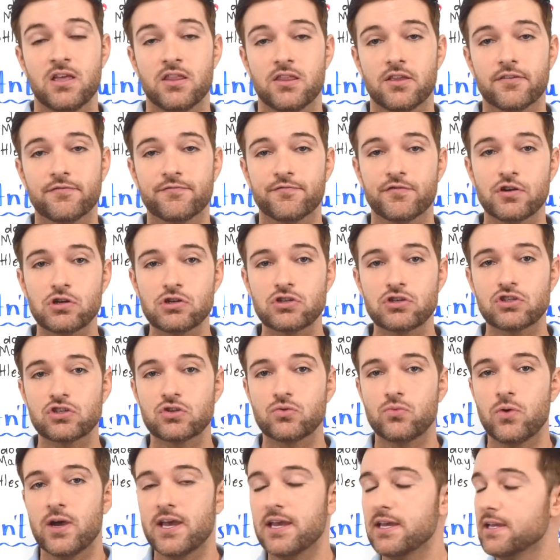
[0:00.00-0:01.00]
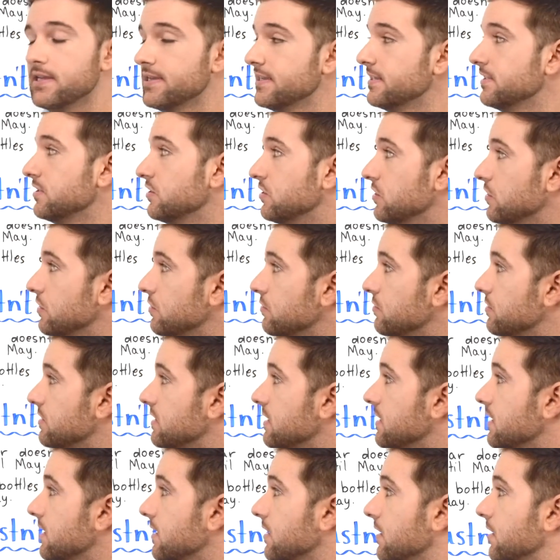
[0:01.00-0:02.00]
The first way is
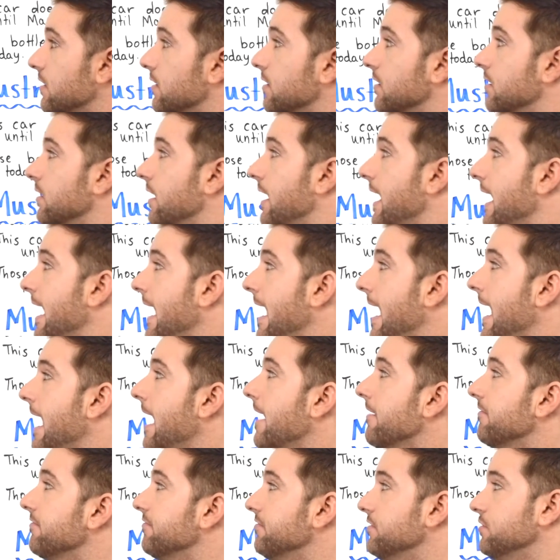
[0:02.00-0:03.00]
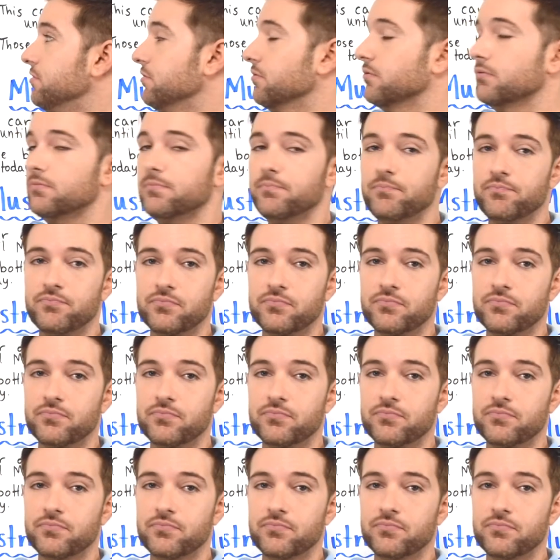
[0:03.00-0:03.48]
using have to.